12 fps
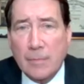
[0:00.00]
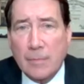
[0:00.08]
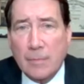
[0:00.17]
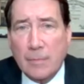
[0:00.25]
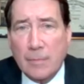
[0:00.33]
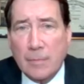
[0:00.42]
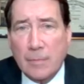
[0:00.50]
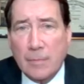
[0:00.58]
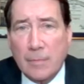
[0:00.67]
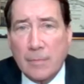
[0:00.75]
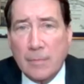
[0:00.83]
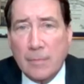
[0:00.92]

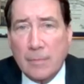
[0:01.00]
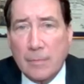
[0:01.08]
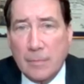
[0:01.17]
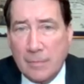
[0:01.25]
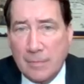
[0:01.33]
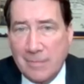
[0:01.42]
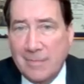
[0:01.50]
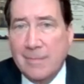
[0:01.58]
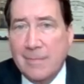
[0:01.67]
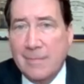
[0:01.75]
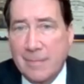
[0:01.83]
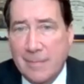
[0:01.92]

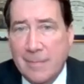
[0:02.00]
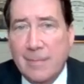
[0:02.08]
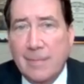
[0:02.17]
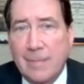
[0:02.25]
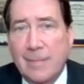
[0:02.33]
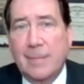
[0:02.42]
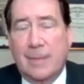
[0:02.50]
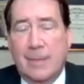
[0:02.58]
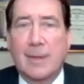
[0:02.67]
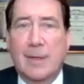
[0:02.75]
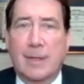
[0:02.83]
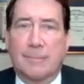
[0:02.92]

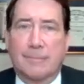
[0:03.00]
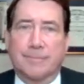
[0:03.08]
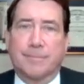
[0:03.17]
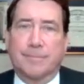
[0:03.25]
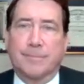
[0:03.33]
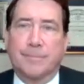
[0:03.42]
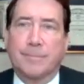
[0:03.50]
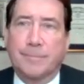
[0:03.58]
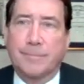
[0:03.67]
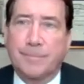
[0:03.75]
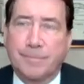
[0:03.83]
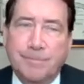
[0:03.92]

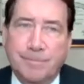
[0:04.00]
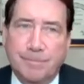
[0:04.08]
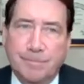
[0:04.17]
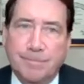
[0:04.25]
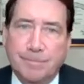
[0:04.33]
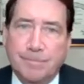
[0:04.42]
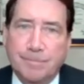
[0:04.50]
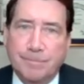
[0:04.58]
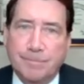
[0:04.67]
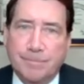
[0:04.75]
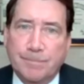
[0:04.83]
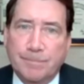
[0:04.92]

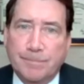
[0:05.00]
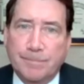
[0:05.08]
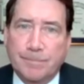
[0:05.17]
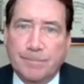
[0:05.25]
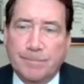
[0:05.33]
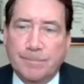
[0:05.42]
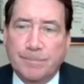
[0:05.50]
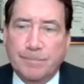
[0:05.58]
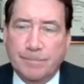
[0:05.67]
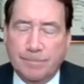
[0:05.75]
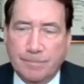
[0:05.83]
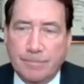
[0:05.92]

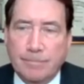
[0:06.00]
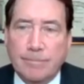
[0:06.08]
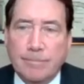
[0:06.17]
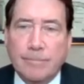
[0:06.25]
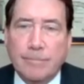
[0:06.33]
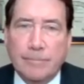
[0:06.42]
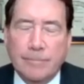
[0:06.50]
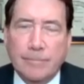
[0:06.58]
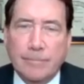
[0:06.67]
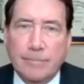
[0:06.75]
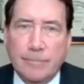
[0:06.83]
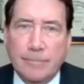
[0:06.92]

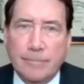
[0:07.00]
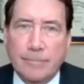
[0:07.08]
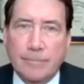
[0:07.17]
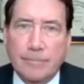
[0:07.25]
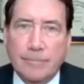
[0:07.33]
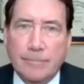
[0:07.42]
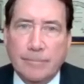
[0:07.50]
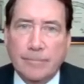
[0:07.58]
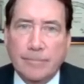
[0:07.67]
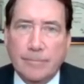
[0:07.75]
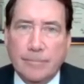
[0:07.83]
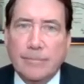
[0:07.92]
(not speaking)